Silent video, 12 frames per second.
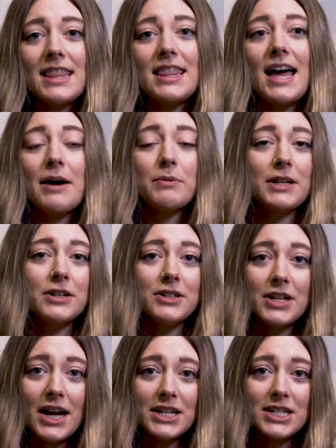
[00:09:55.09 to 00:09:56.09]
that we could
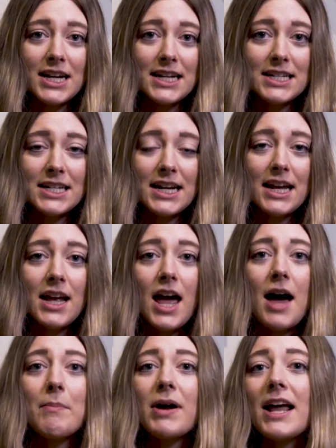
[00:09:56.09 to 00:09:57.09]
not change it.
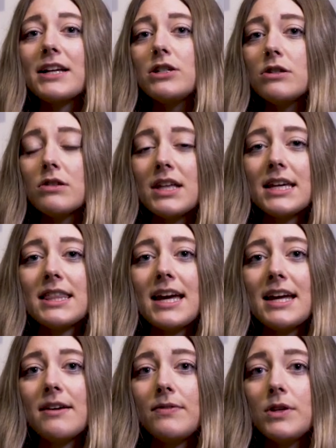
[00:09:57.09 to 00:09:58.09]
But I do think
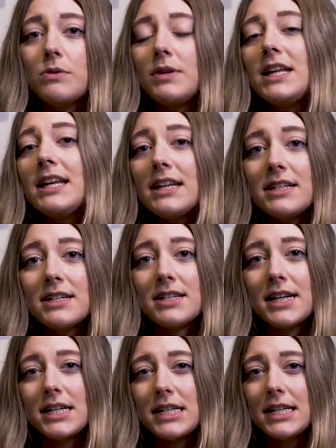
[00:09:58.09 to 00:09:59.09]
that if you needed to
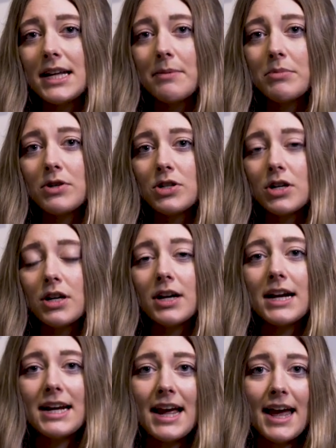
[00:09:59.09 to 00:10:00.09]
change the temperature
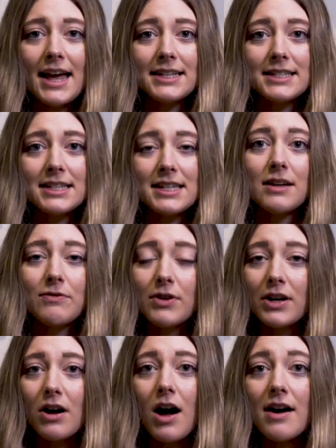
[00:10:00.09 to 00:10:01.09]
and asked the
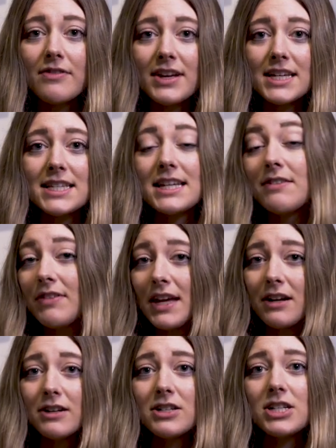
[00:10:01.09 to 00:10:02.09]
front office if
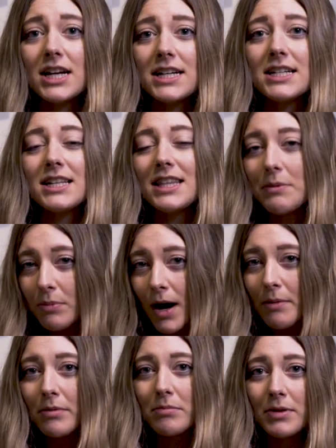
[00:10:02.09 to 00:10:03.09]
they could change it, they
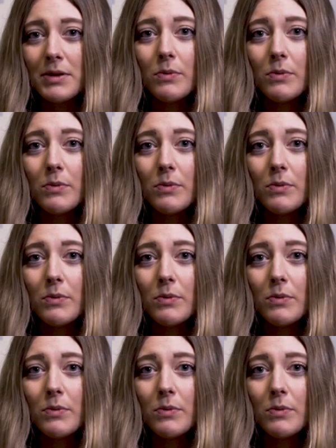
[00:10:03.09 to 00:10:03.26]
probably